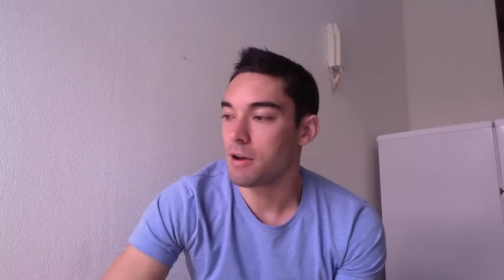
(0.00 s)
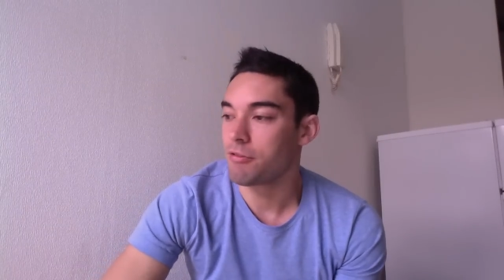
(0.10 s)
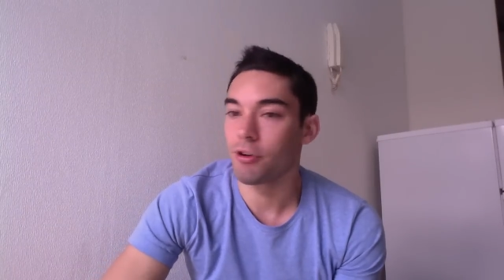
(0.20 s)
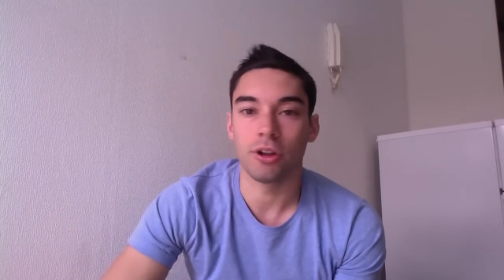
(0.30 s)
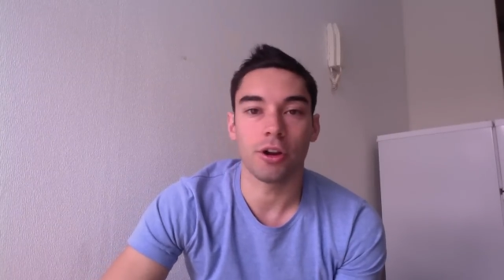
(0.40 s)

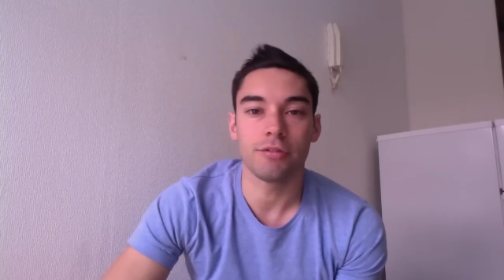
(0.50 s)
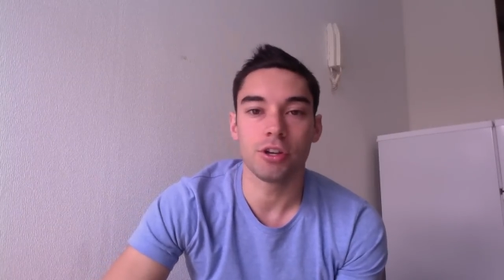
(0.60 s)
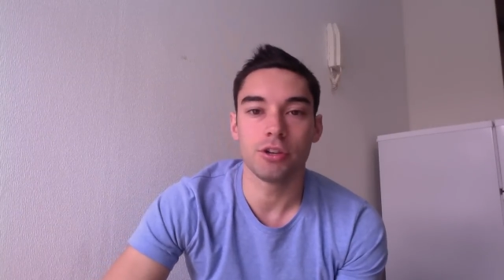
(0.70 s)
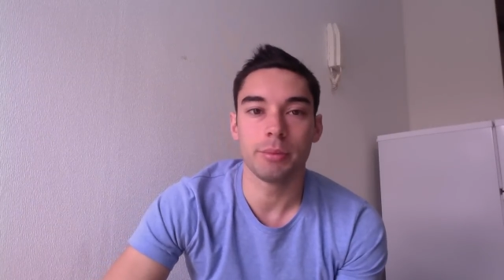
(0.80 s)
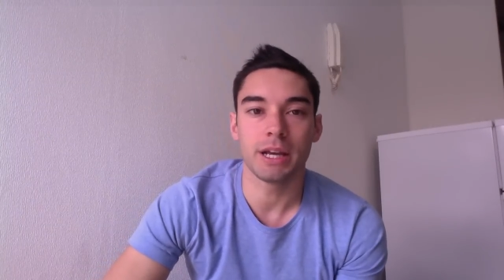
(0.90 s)
For a lot of you,
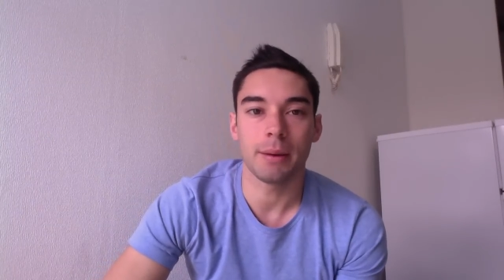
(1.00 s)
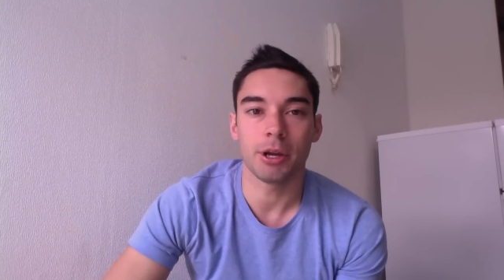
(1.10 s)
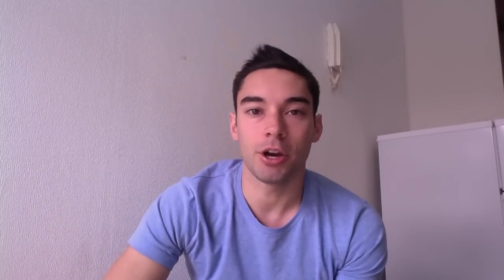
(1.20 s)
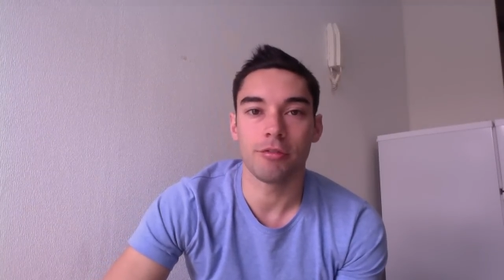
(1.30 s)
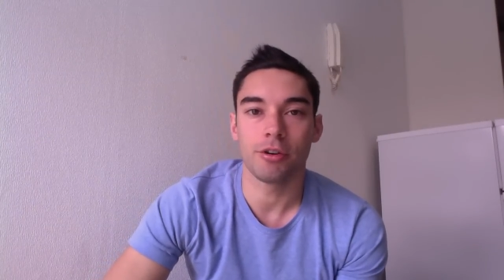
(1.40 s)
you'll be
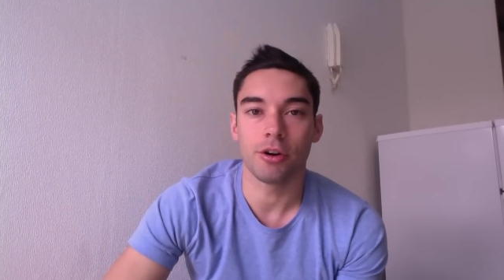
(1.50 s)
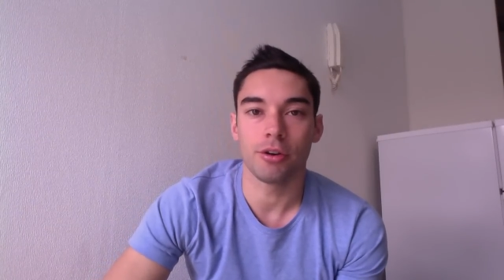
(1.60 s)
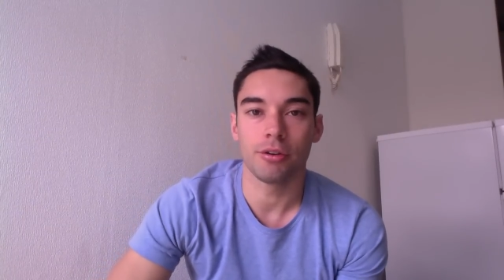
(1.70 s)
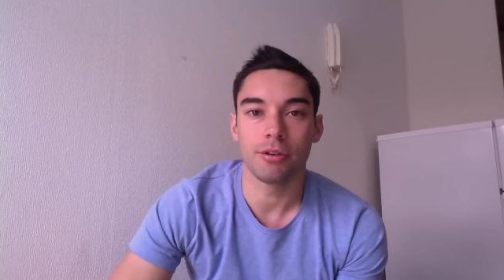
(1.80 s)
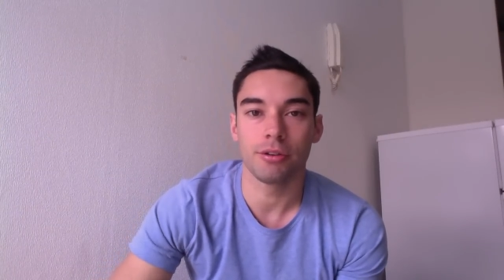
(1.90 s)
coming over
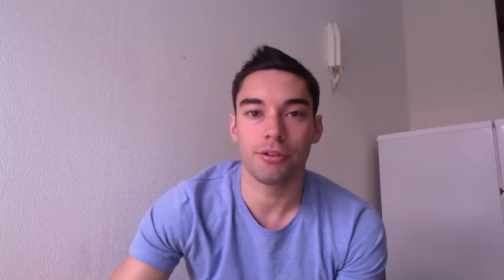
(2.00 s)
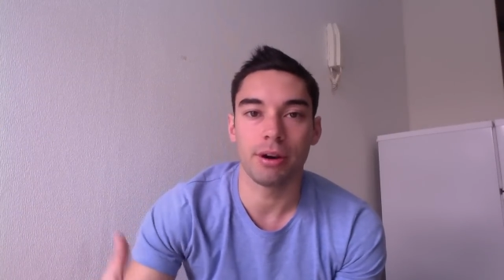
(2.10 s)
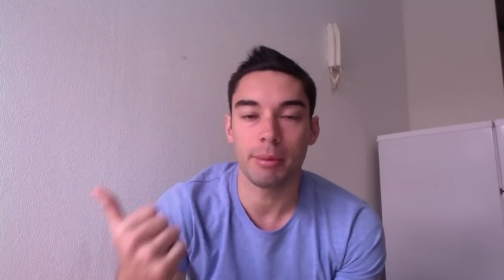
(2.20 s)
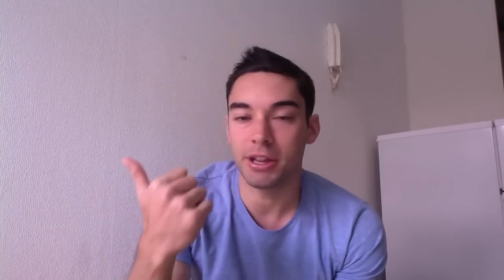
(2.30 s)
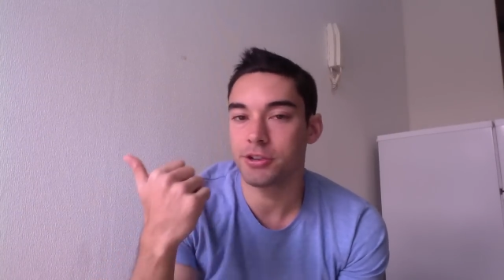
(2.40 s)
on
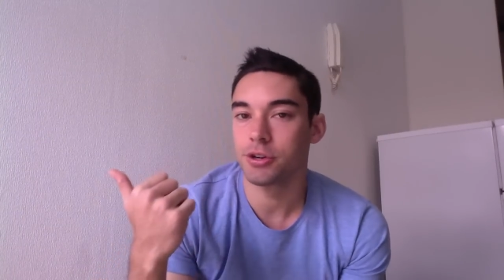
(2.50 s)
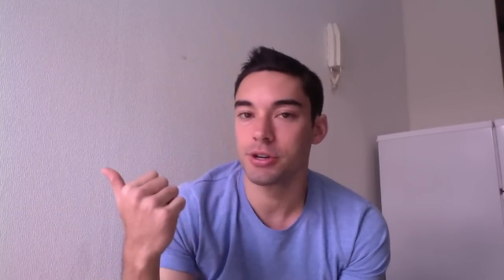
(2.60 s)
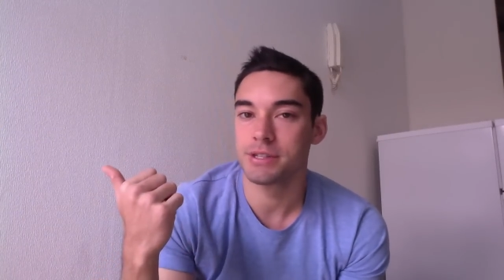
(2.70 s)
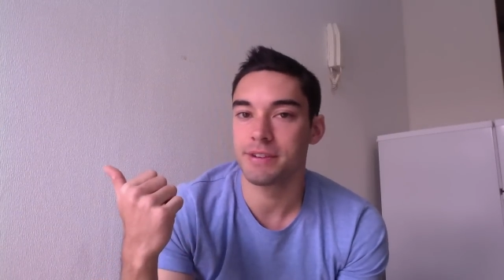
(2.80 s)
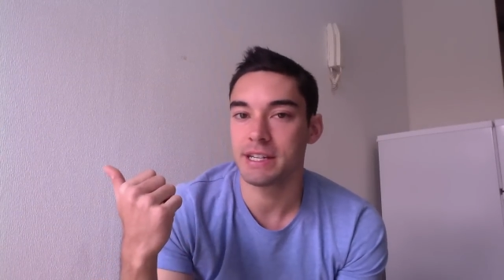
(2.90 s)
3-month
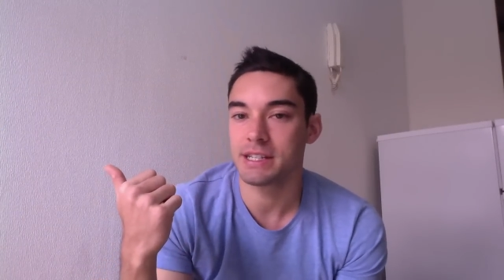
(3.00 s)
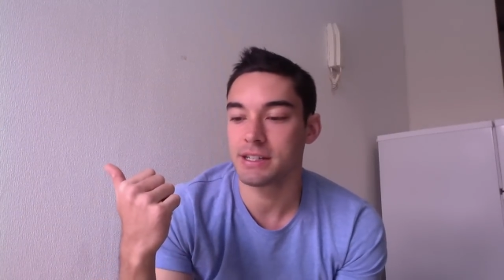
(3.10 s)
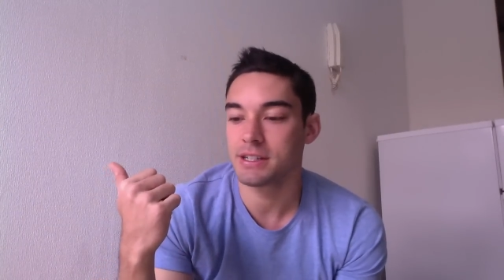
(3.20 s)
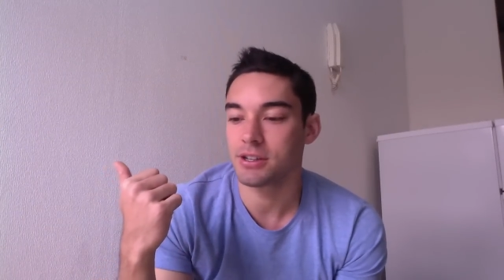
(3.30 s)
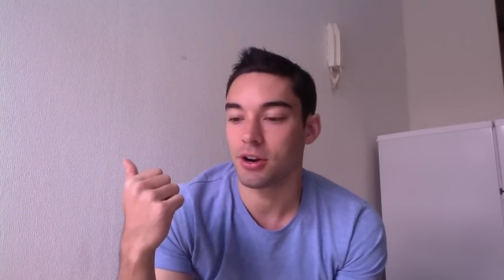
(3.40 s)
tourist visas,